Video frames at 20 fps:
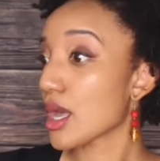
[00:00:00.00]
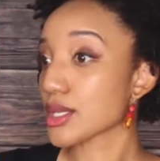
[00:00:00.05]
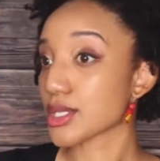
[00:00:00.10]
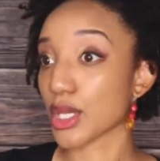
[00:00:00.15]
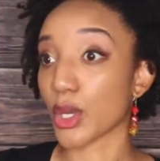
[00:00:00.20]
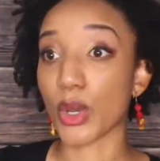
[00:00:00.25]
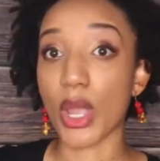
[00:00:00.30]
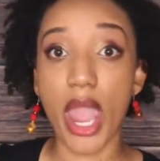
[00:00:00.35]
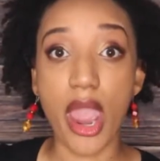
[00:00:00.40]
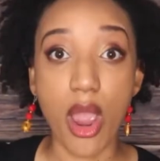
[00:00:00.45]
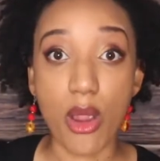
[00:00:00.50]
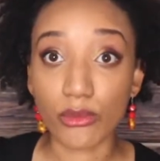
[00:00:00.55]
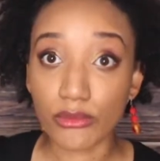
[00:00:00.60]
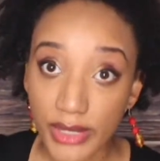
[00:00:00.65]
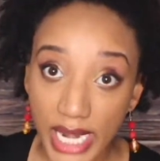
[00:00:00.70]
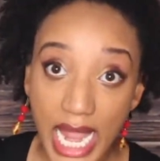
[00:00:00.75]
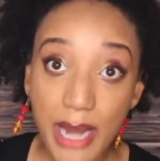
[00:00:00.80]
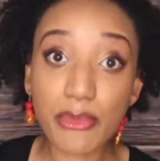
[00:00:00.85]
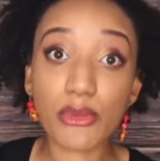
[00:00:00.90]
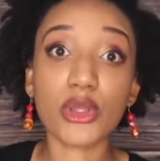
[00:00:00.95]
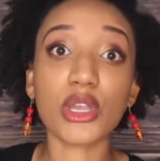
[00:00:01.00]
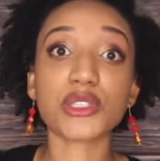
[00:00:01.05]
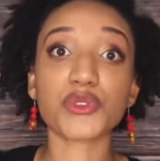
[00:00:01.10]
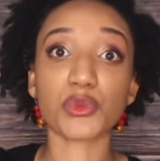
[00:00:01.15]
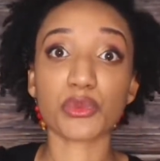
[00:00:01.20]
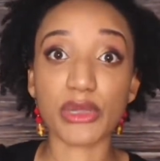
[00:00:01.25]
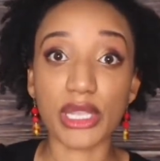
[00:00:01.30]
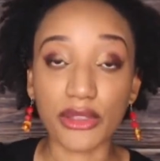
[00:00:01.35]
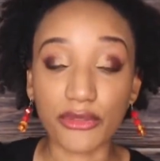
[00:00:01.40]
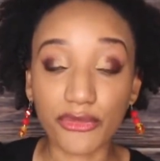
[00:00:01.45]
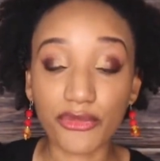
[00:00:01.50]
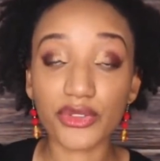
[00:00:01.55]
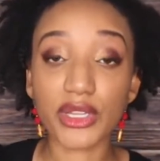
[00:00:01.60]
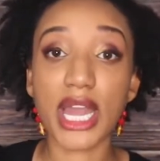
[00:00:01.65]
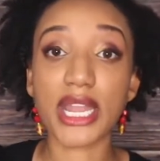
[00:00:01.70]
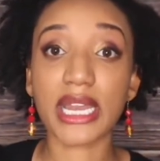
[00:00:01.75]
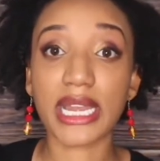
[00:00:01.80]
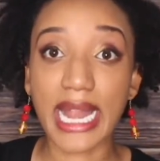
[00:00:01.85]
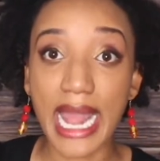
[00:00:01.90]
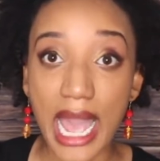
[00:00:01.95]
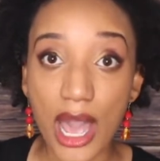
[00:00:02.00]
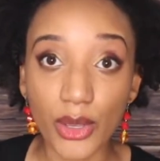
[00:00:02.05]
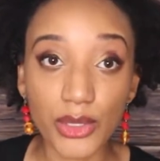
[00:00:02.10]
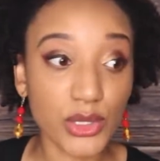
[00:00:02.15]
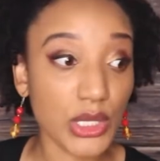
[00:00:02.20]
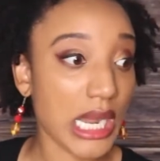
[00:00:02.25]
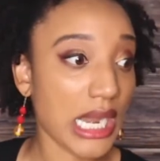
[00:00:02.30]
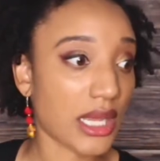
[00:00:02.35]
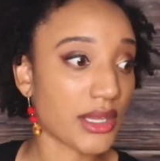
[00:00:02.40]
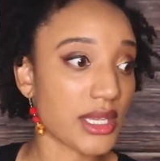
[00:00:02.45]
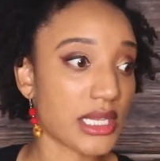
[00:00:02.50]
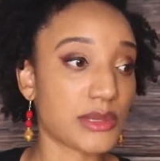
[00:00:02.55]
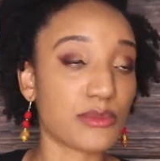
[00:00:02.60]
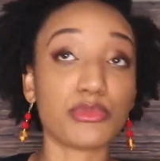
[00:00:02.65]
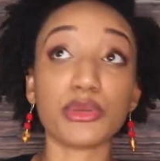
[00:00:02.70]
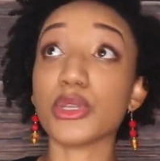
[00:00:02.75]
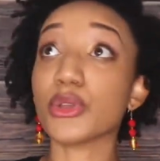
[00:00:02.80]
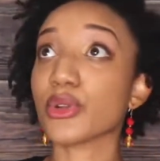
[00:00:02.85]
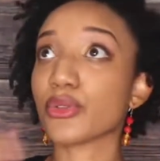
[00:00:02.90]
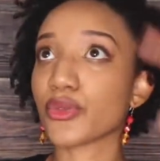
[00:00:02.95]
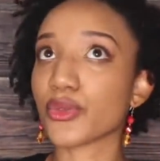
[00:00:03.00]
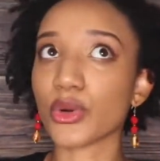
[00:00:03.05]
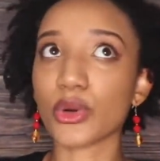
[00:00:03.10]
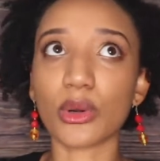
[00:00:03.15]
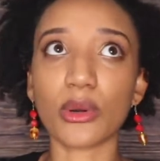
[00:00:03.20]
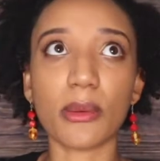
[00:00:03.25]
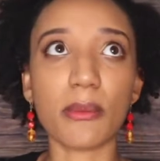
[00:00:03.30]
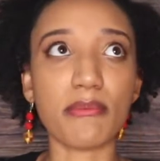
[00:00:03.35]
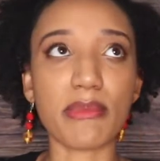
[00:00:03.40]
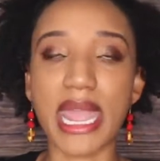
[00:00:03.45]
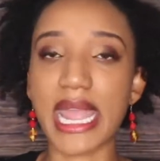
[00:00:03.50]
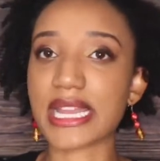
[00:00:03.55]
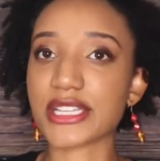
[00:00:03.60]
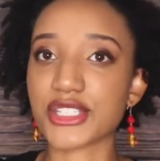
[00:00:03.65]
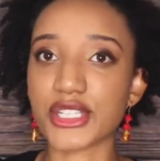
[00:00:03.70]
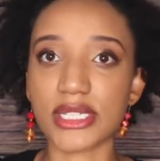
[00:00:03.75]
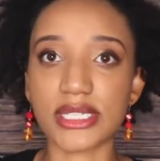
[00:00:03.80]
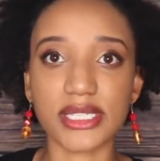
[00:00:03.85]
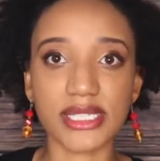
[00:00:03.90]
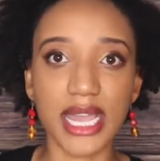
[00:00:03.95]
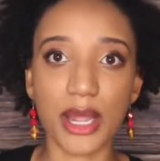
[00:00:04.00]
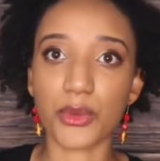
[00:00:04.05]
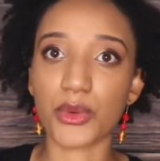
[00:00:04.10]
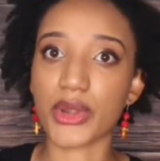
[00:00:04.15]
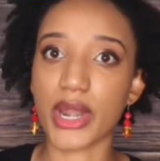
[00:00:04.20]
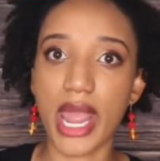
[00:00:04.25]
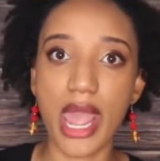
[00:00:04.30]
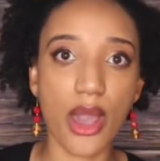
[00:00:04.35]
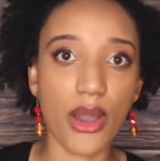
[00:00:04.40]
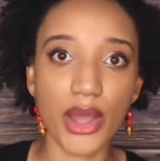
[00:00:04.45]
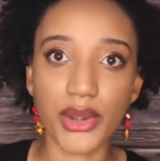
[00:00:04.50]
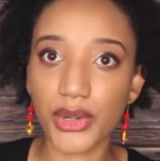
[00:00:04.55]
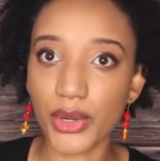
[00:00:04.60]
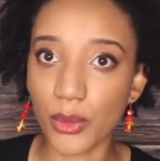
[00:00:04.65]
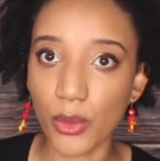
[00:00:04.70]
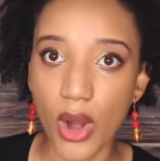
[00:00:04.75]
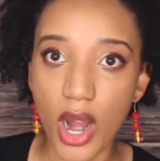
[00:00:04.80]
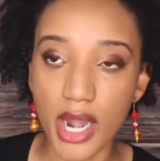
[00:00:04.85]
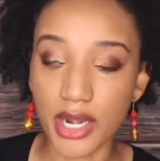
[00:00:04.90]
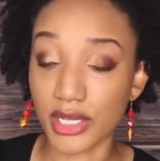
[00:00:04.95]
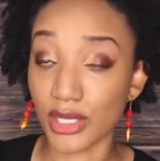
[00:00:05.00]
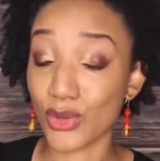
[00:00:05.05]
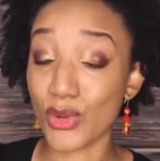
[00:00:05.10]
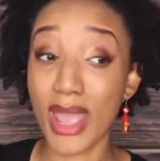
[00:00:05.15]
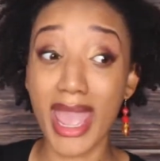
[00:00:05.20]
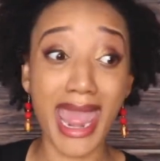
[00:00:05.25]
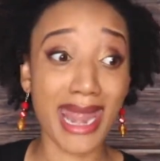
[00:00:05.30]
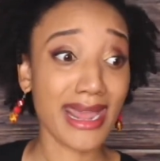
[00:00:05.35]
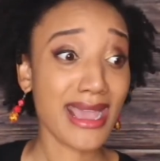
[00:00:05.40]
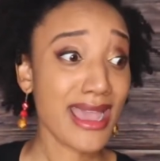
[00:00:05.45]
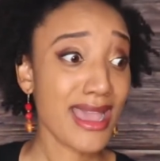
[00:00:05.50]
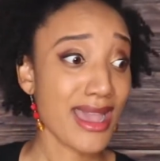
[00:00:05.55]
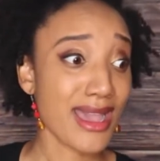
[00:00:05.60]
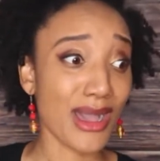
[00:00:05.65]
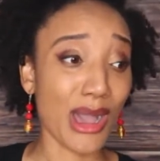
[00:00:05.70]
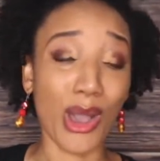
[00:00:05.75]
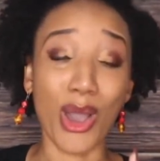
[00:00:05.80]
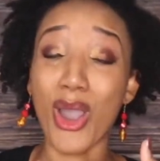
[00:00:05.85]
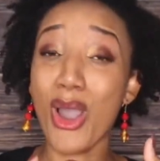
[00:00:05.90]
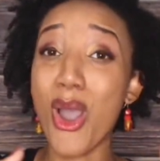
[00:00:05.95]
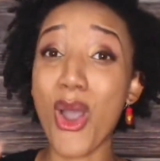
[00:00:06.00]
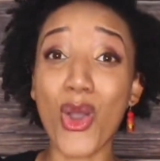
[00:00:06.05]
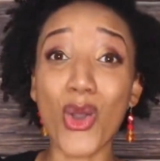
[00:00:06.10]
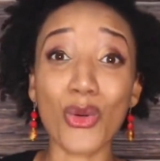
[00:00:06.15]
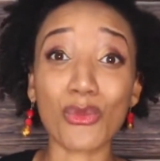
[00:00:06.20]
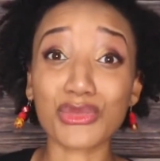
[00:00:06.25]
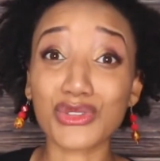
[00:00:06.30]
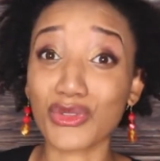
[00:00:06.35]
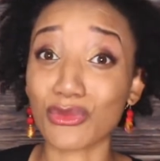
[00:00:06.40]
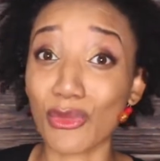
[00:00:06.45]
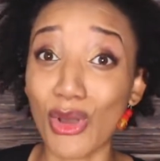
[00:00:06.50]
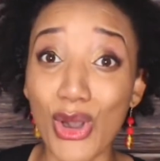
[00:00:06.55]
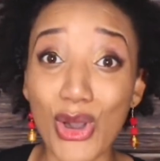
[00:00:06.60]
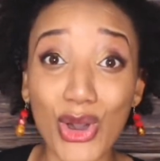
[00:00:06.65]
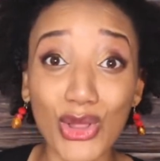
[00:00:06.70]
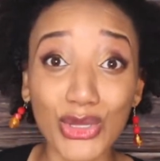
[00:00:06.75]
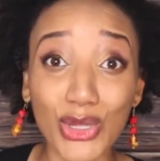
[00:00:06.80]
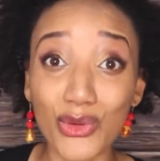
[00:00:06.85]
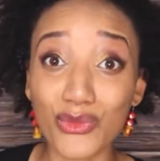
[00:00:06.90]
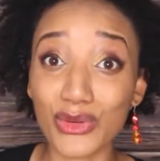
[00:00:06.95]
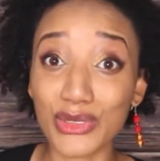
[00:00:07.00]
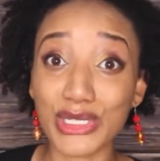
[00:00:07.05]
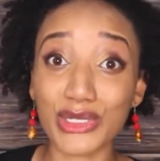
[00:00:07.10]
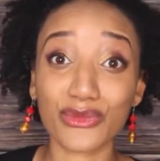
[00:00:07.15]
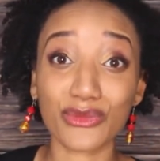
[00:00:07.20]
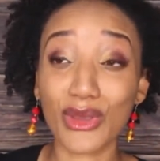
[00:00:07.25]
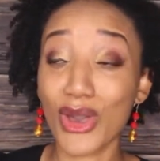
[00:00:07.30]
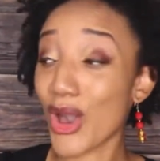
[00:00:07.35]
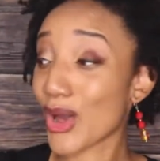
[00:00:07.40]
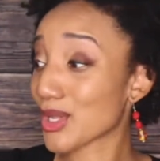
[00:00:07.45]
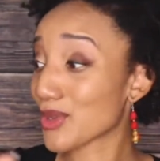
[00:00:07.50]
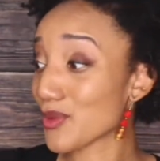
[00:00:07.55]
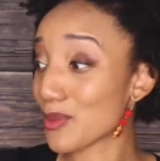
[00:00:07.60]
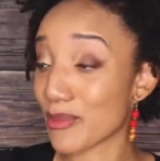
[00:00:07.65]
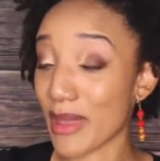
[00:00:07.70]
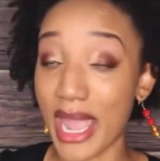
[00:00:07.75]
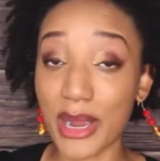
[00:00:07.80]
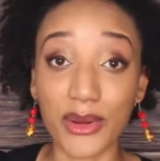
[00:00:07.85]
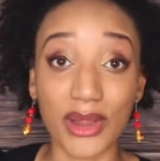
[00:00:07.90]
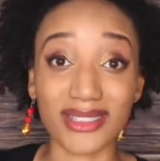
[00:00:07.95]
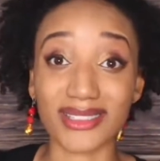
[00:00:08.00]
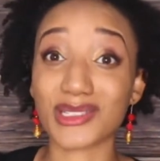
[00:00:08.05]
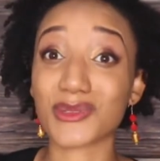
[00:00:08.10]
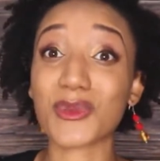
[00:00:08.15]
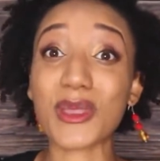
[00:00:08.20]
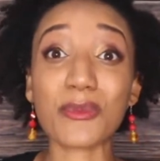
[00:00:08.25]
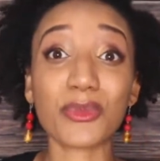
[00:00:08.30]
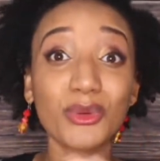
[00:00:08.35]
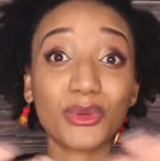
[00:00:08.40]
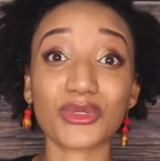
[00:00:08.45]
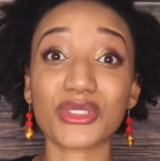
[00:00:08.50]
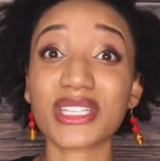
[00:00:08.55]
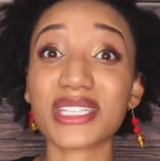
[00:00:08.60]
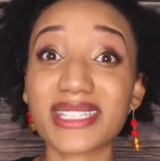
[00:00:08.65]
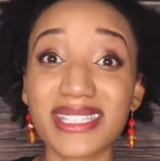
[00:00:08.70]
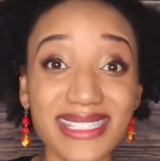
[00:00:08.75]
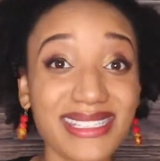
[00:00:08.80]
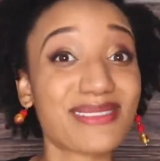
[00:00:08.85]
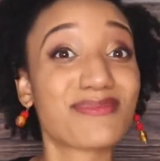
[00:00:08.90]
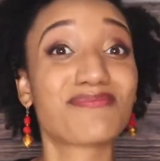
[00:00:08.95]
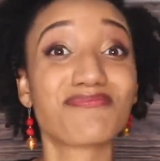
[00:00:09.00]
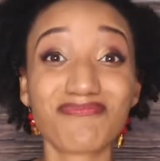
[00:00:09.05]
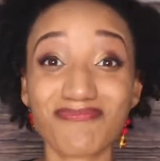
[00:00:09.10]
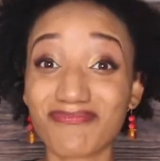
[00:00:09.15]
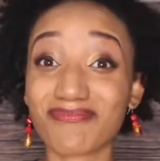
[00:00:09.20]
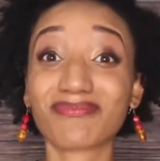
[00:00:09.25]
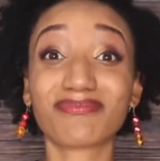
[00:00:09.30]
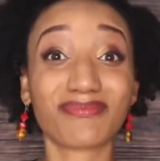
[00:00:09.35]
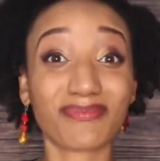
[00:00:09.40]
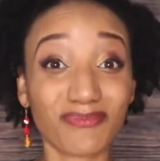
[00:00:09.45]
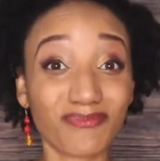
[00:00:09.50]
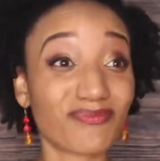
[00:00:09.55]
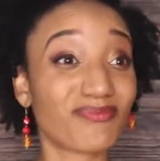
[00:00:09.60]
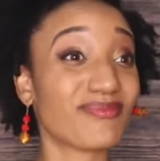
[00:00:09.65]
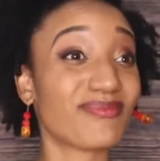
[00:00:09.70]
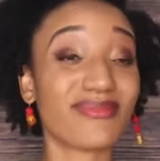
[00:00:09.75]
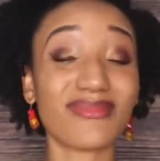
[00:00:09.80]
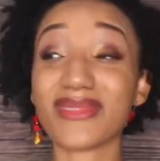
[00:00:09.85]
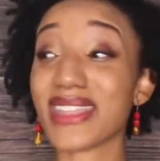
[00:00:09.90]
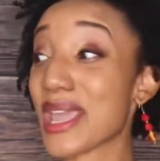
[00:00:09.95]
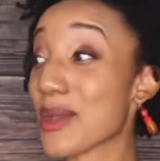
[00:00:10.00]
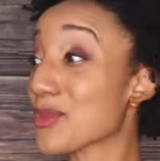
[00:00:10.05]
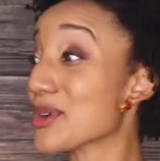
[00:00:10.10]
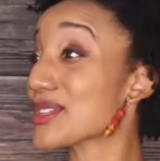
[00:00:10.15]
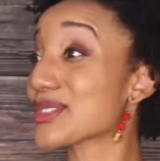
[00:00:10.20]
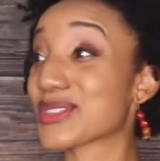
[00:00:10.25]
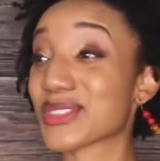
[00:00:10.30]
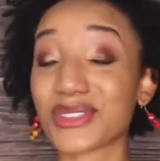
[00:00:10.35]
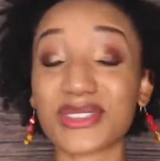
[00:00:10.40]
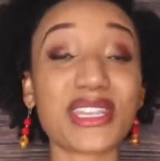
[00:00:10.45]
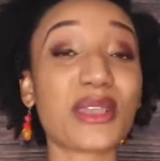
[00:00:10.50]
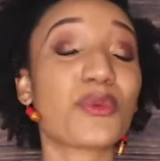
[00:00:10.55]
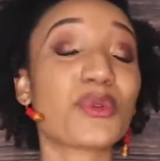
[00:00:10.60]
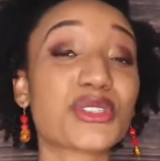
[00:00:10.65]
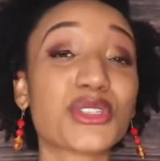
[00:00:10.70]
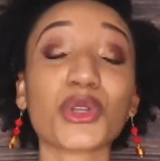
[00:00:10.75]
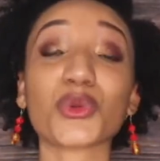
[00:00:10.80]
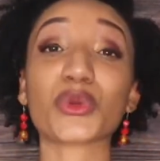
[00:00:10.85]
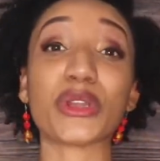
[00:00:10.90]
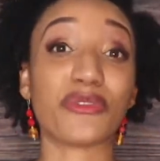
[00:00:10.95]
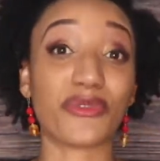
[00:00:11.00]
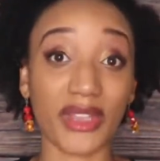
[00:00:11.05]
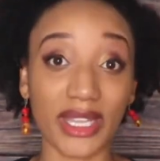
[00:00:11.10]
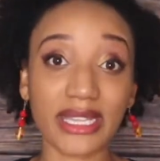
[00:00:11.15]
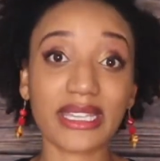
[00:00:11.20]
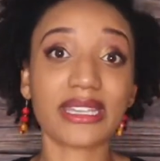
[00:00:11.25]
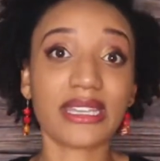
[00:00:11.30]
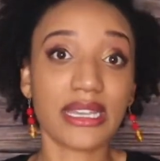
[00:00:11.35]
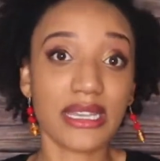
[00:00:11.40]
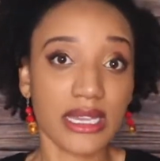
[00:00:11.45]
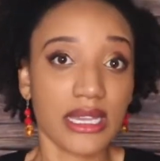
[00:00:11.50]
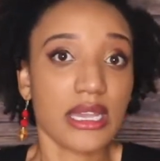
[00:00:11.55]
So neighborhoods were being flooded out. You had all these beautiful mansions that were now underwater. You had homes from all over, all different backgrounds. People just, it was horrific.